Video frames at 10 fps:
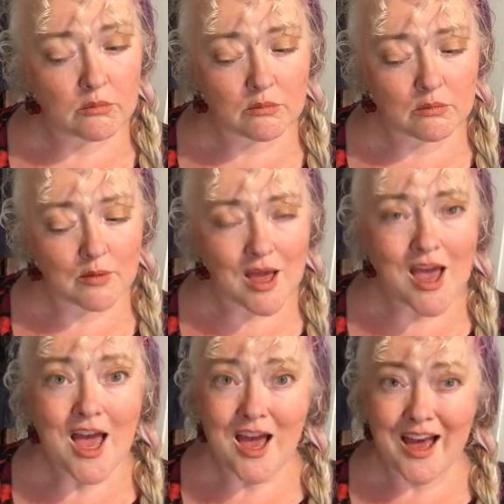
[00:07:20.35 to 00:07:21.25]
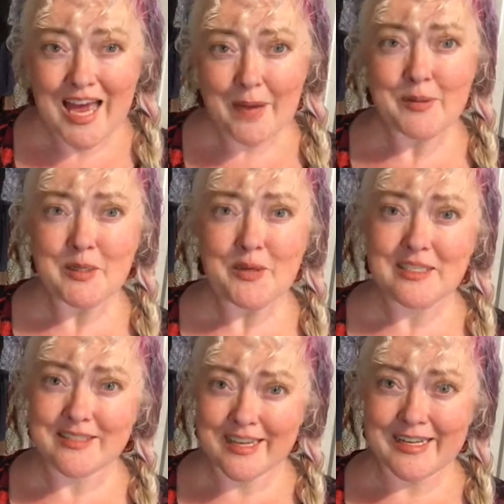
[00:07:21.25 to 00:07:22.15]
Hmm. I happened to be
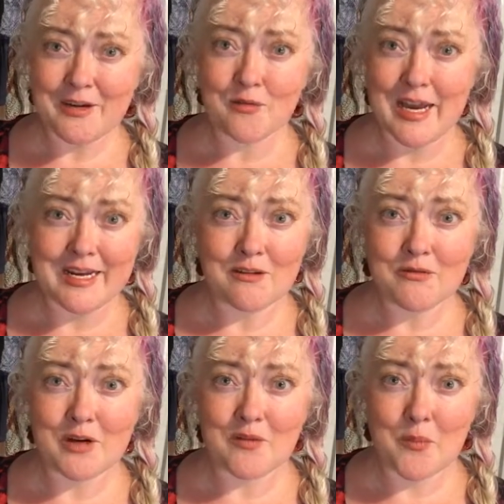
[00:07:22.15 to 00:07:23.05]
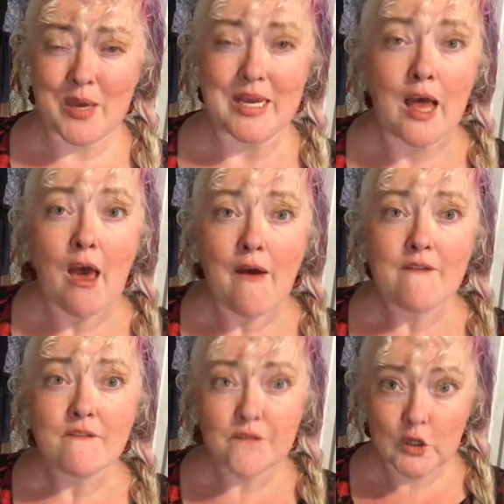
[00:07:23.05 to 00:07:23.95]
standing right in front of a bin
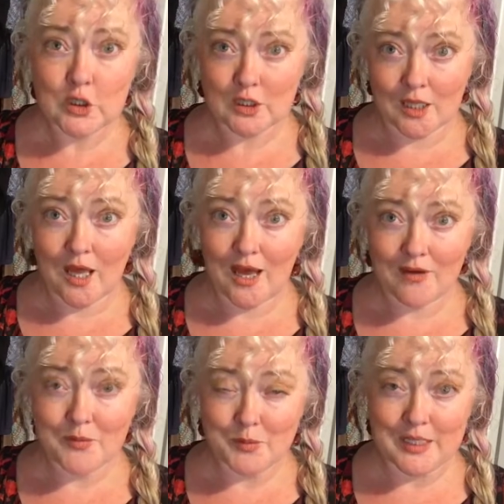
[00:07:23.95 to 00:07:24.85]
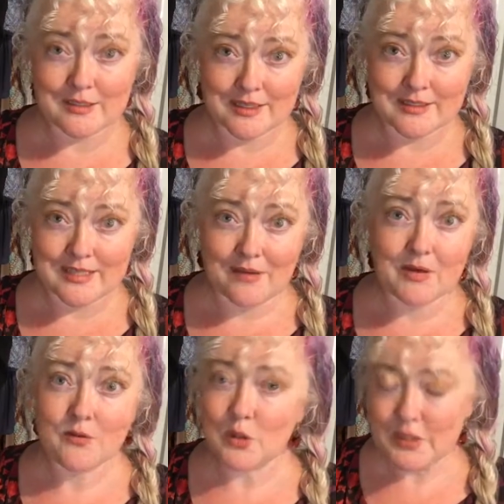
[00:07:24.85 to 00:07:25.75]
full of plus size stuff.
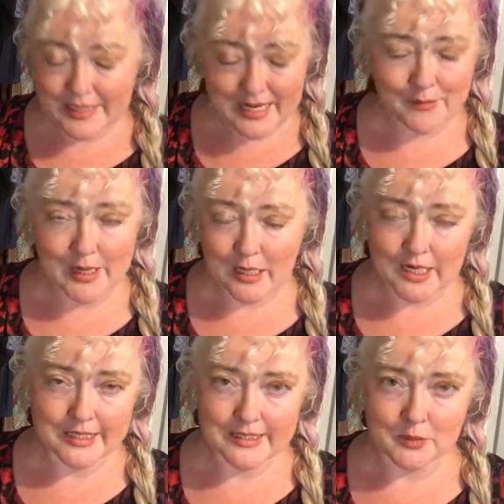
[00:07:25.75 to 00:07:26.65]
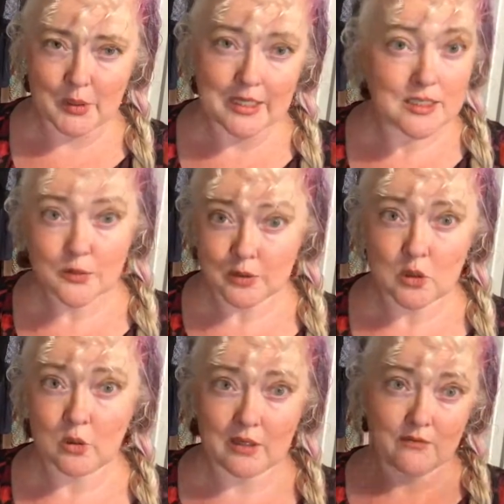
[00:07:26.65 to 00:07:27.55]
And of course I didn't have my card at this point because it was
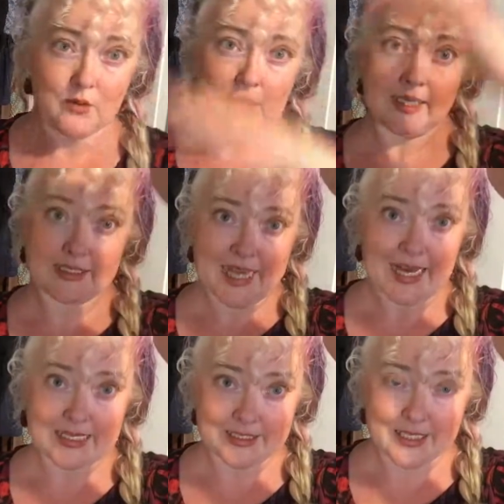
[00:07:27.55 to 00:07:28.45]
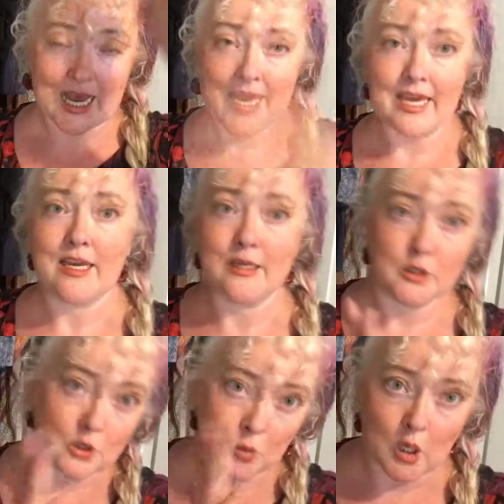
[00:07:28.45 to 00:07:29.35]
totally full, like stacked this high
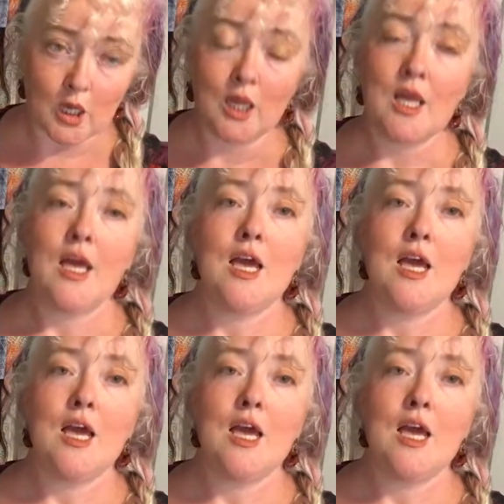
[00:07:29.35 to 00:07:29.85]
against the wall.